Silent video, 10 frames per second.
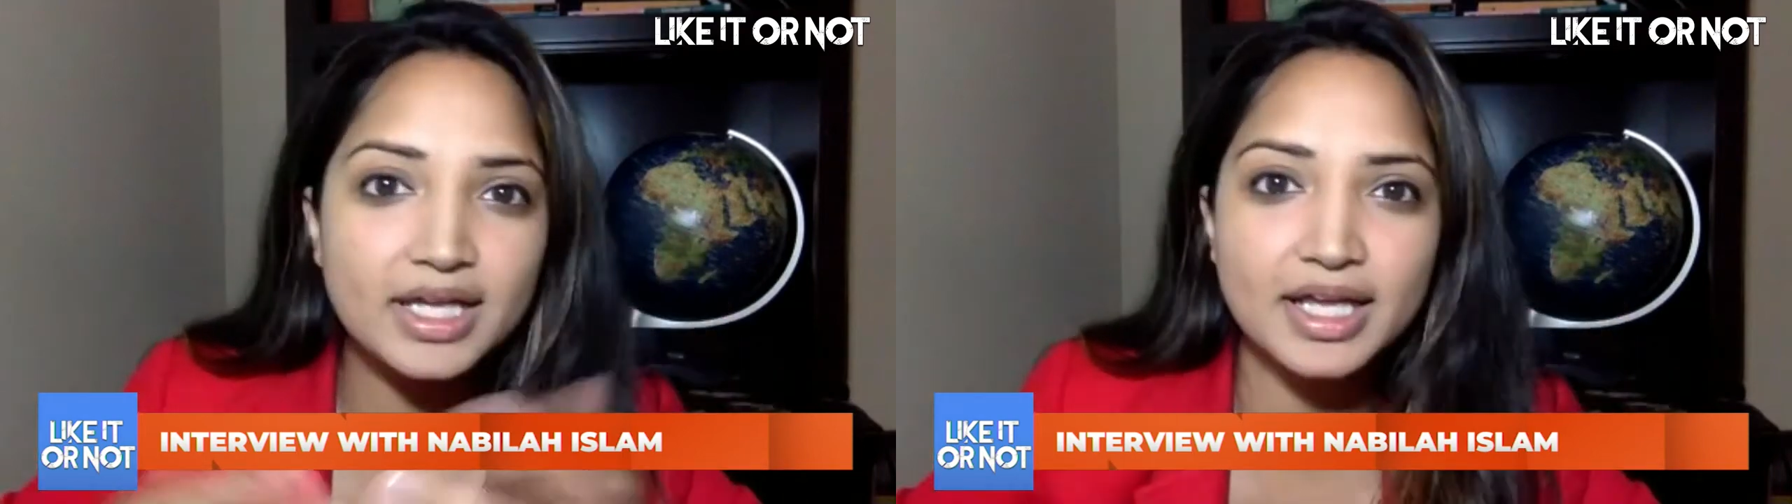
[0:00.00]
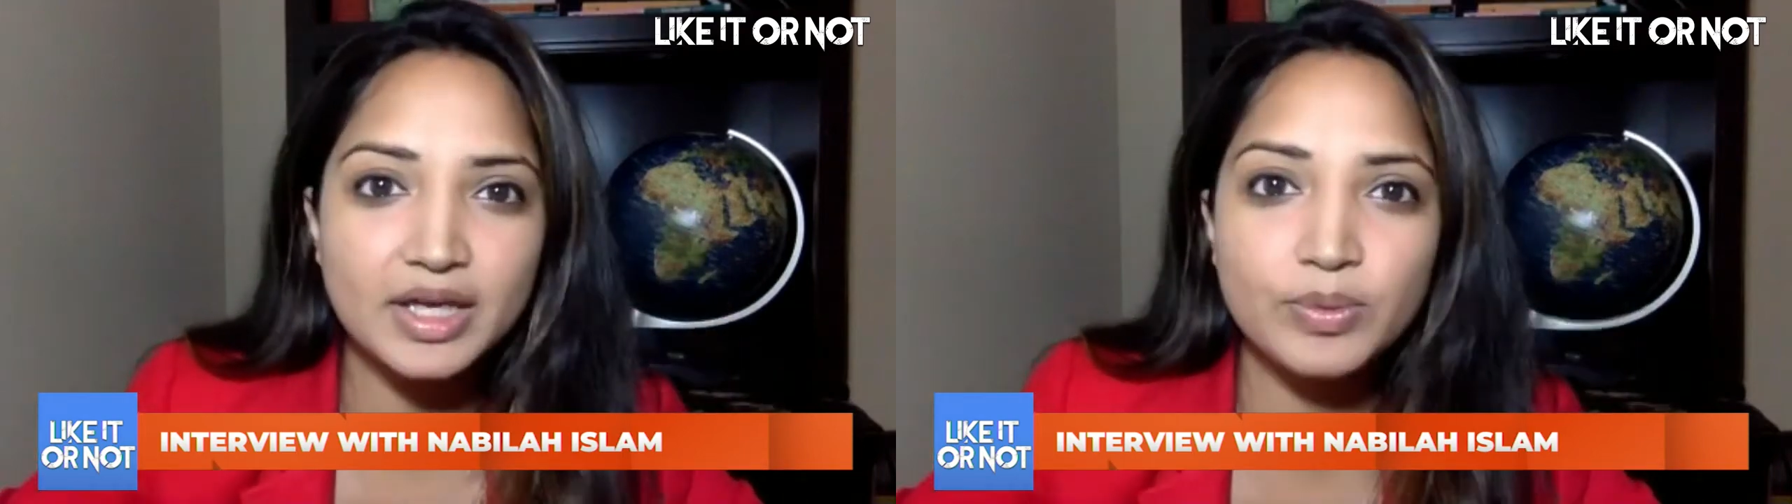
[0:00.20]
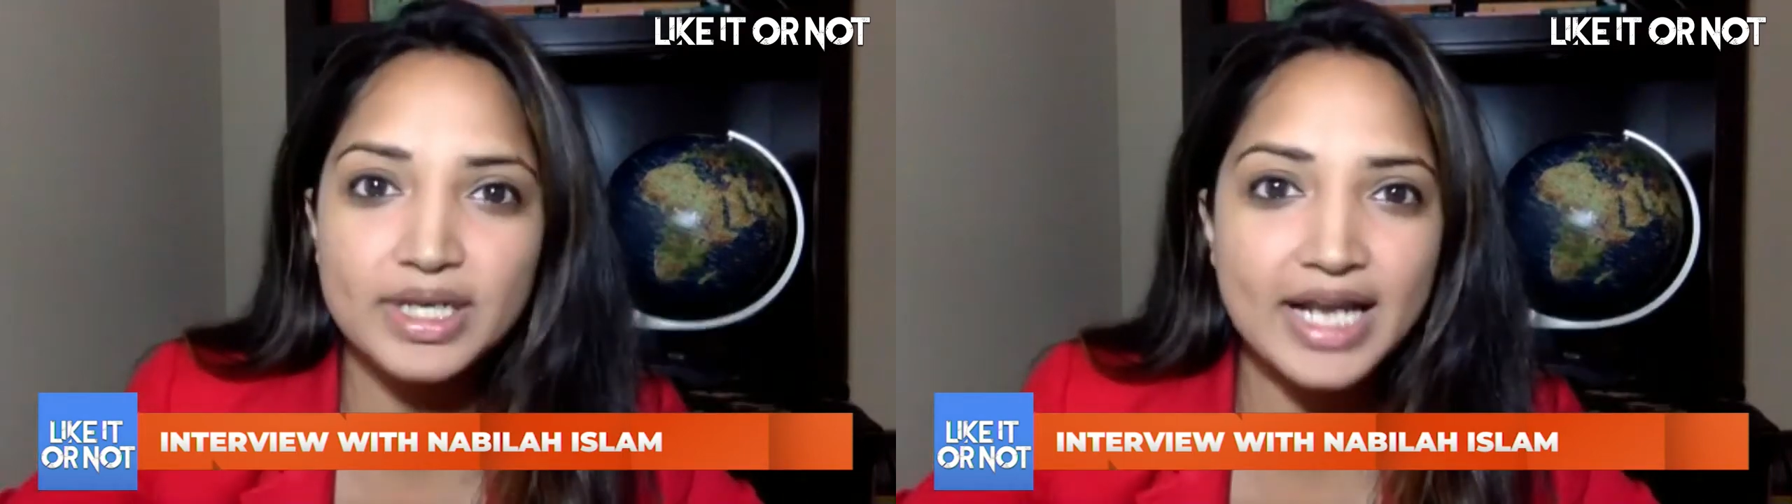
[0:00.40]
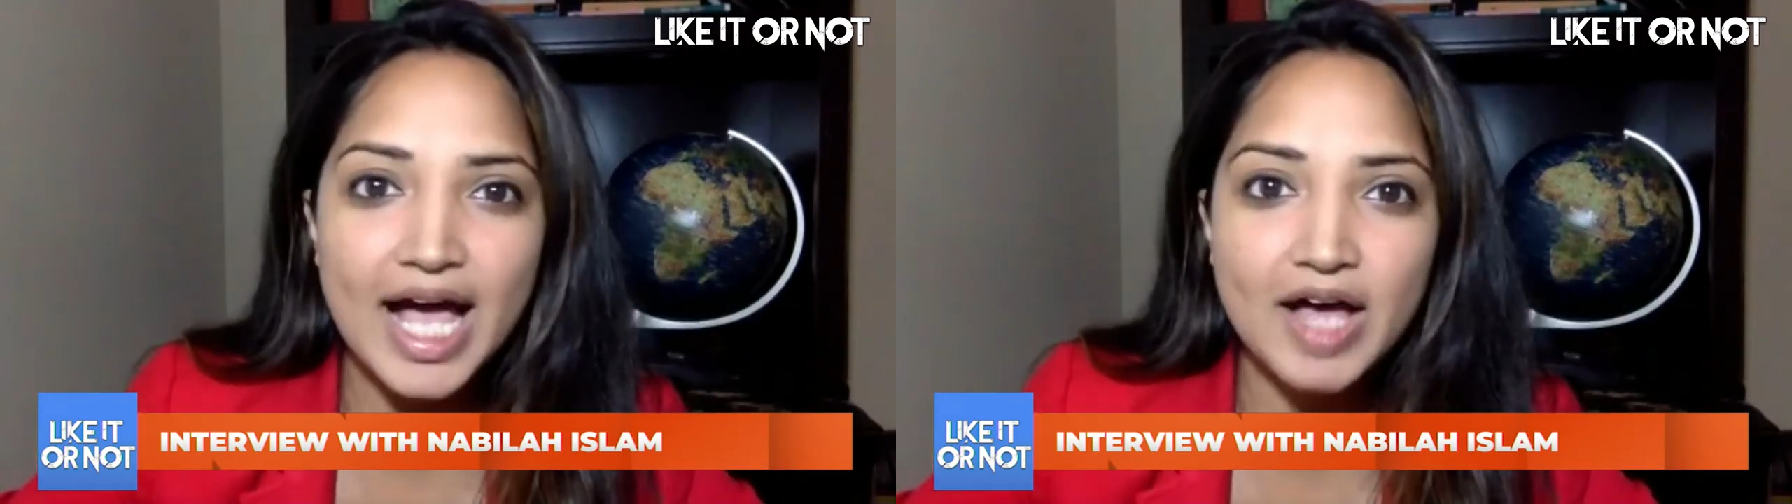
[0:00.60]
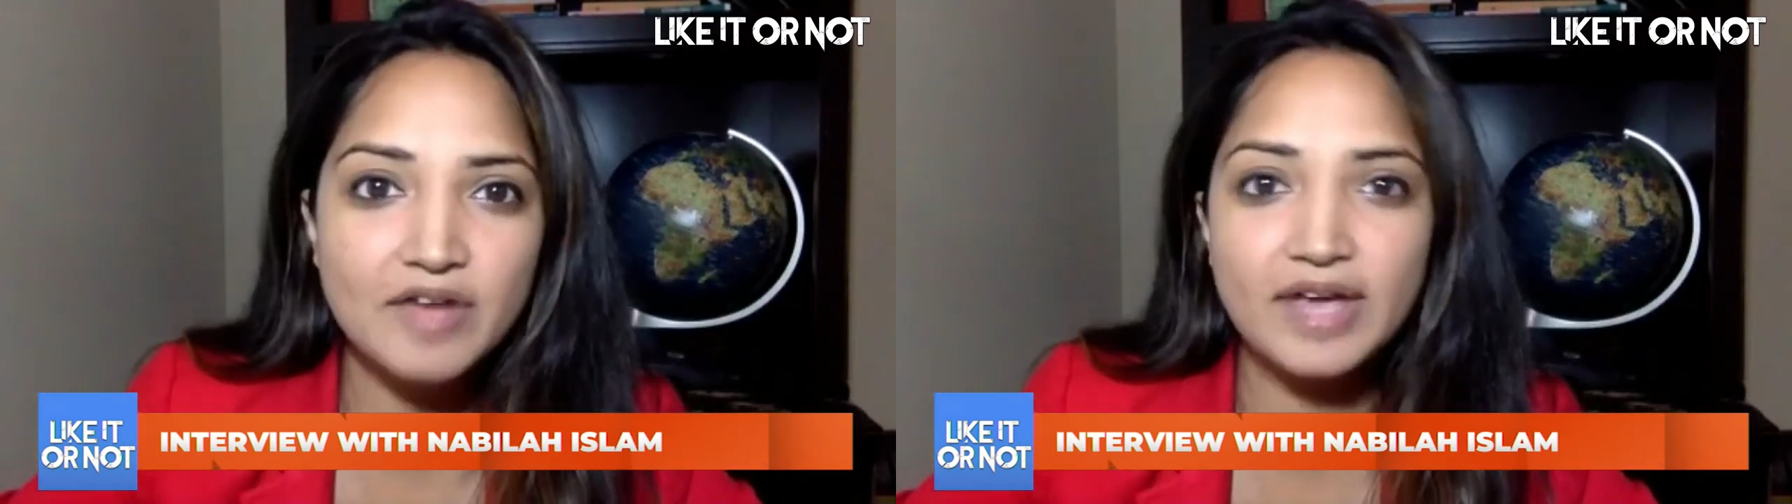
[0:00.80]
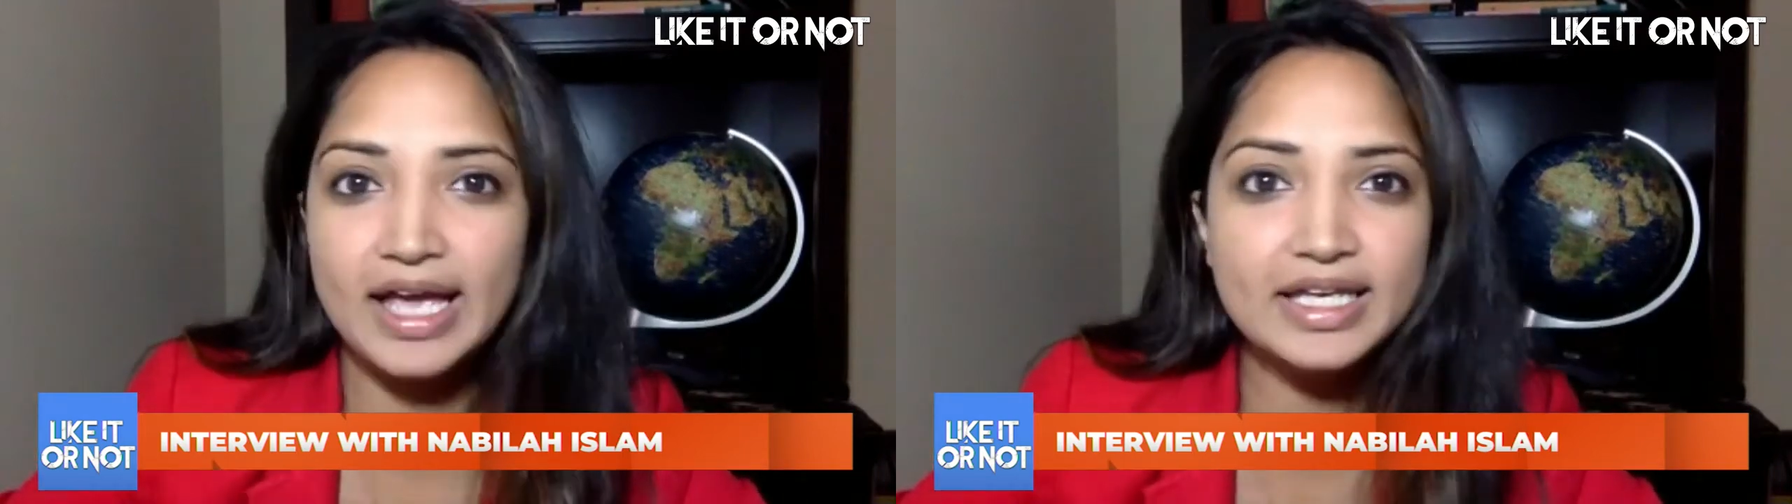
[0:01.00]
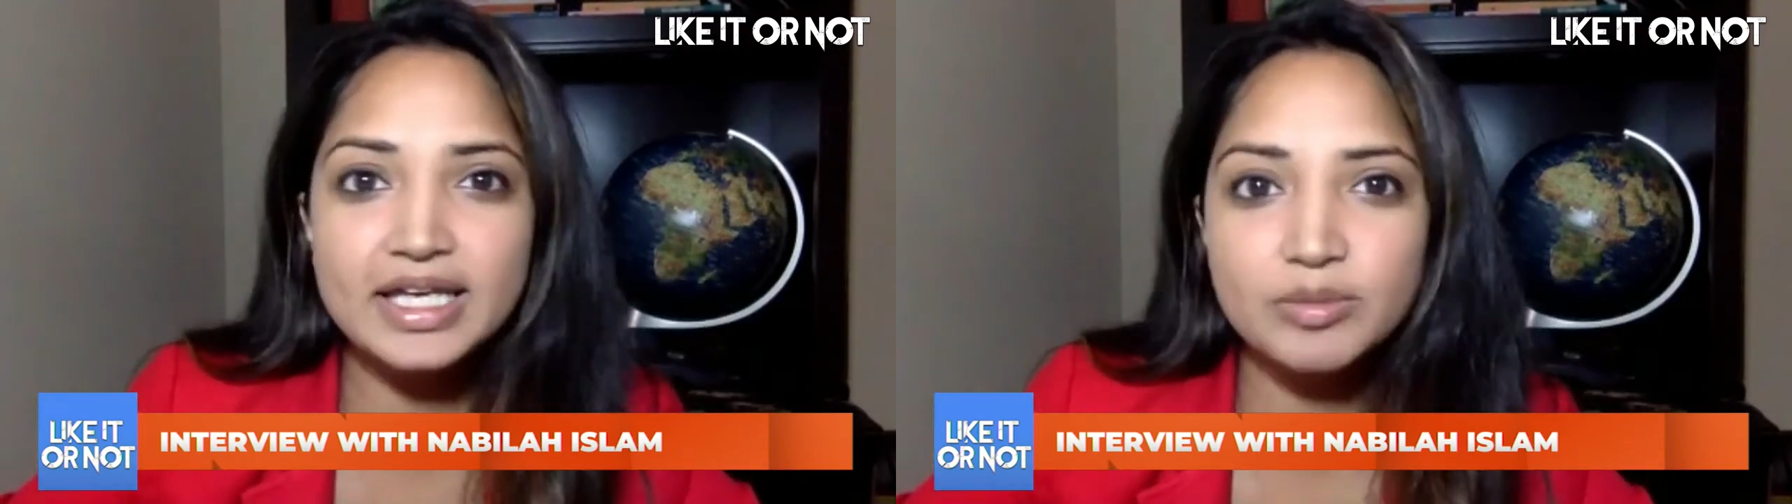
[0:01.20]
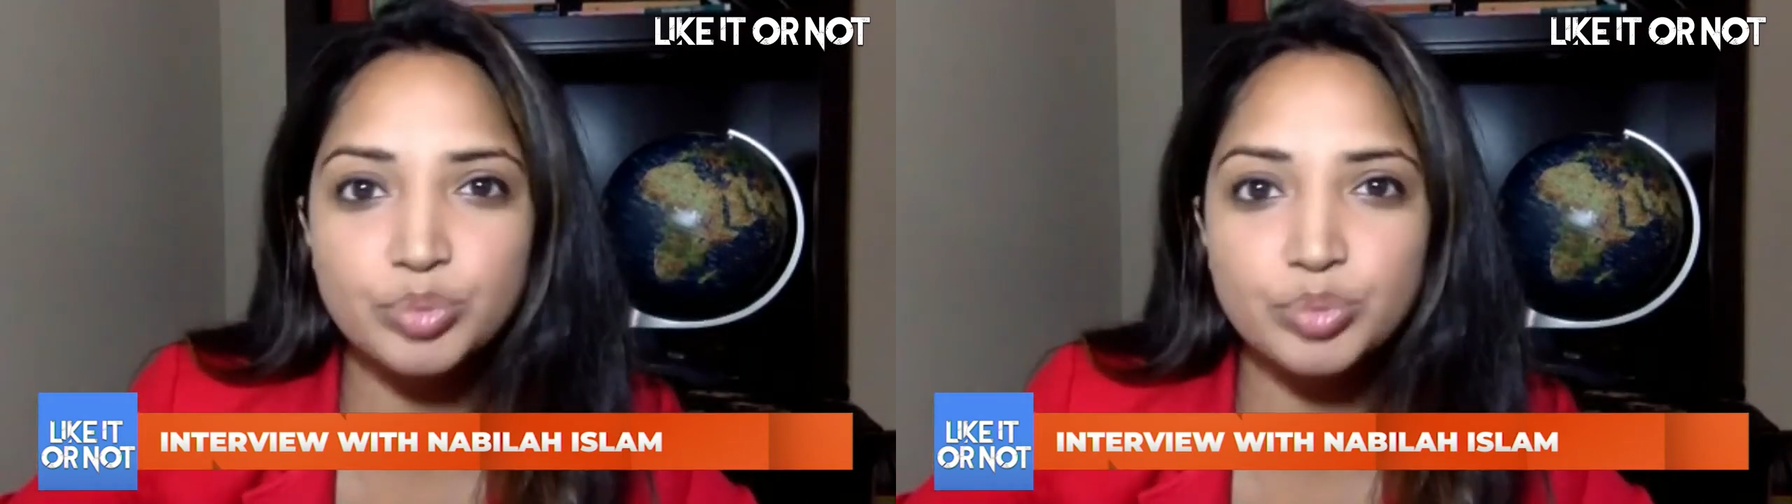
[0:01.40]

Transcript: Like, we didn't have any